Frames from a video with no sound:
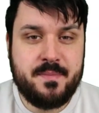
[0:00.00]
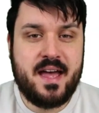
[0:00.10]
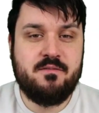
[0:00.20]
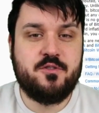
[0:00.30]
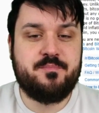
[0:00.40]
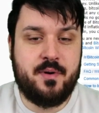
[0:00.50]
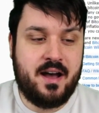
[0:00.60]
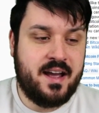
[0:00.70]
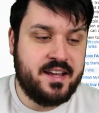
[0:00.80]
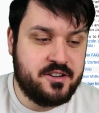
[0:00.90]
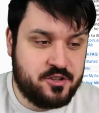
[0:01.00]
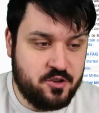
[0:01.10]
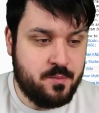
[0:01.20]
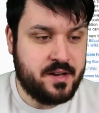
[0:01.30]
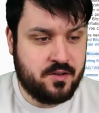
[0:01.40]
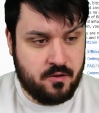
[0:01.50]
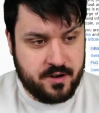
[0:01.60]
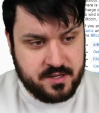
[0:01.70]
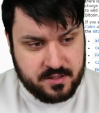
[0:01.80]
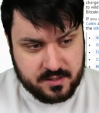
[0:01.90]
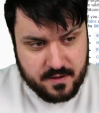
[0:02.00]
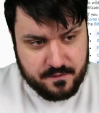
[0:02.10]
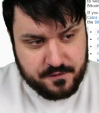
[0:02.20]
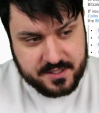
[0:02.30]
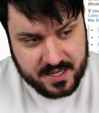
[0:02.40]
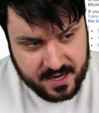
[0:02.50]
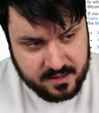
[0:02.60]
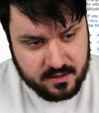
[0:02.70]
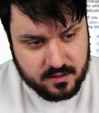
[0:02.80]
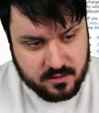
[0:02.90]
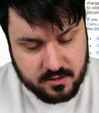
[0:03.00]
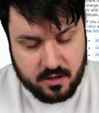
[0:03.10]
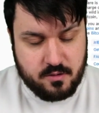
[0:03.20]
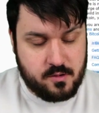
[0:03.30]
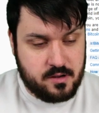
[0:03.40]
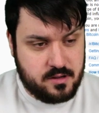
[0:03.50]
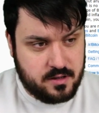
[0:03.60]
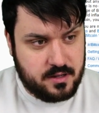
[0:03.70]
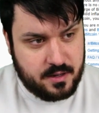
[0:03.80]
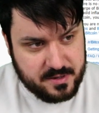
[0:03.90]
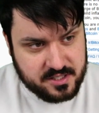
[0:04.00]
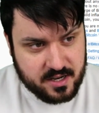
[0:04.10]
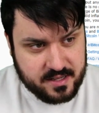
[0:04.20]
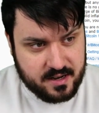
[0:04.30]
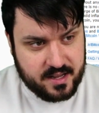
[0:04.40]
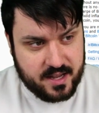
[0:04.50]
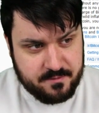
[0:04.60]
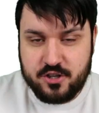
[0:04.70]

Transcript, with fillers: man would buy two Bitcoins for 10, no, let me start that again.